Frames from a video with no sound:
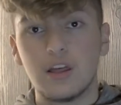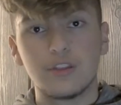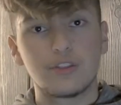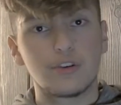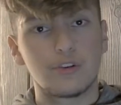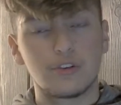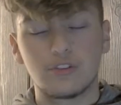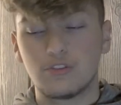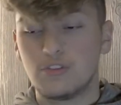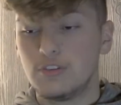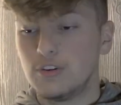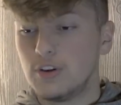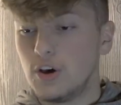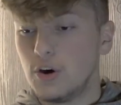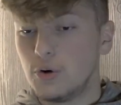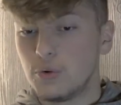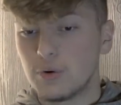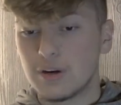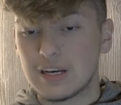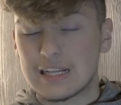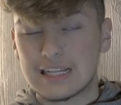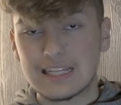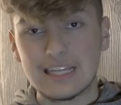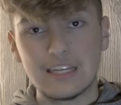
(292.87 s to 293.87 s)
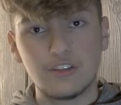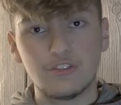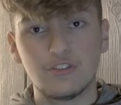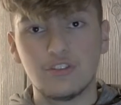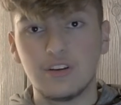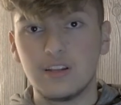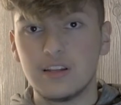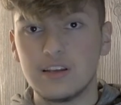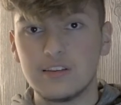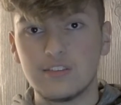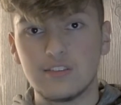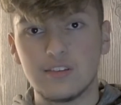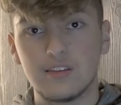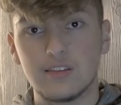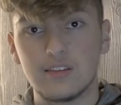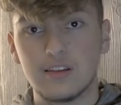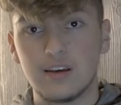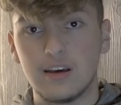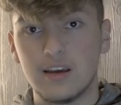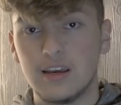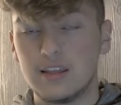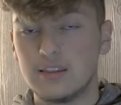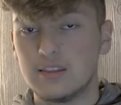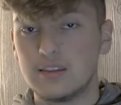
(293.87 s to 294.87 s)
There's no glitchiness
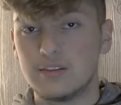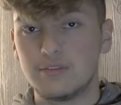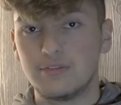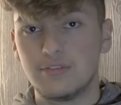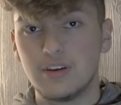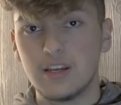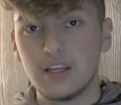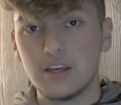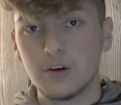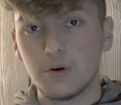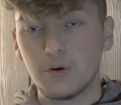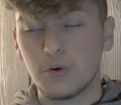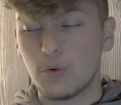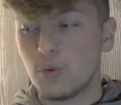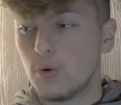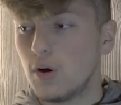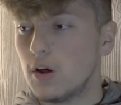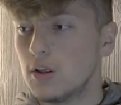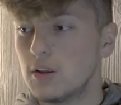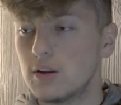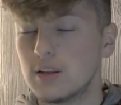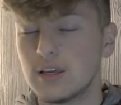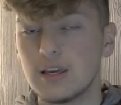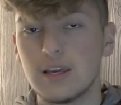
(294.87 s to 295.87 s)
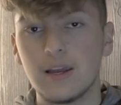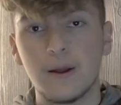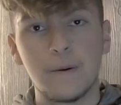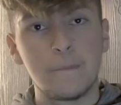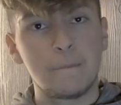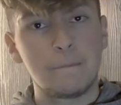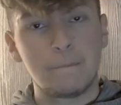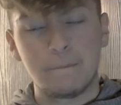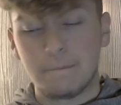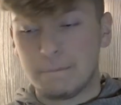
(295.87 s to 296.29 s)
in the video quality.